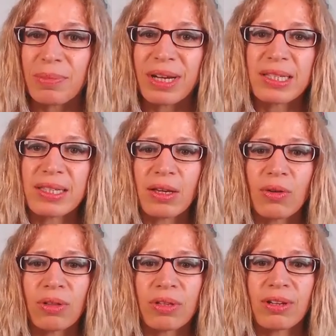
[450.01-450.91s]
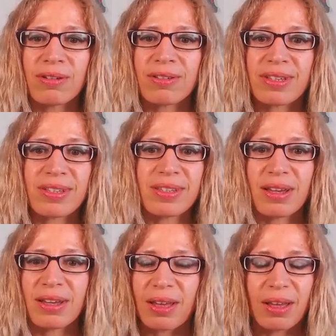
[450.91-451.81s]
He might see Goldilocks as
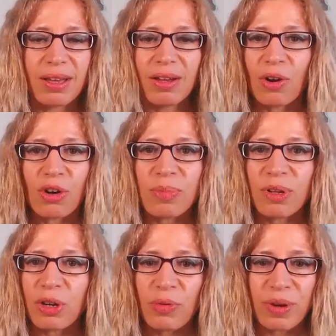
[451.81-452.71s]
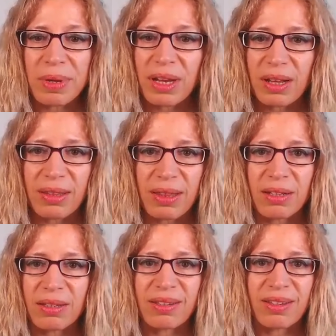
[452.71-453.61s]
a horrible criminal
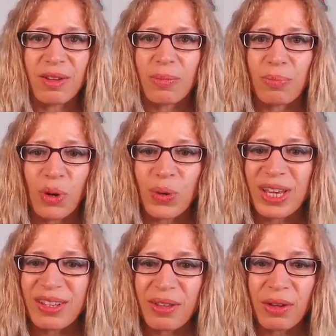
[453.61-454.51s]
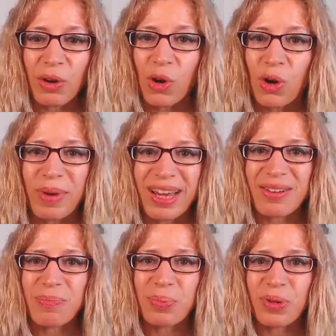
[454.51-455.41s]
that broke into their home
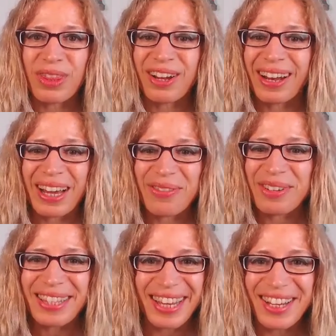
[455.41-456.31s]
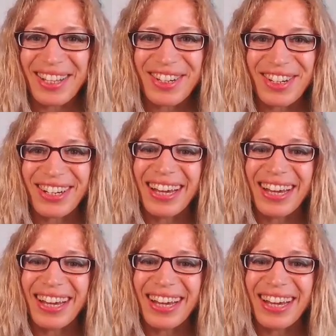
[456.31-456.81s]
and put their life in danger.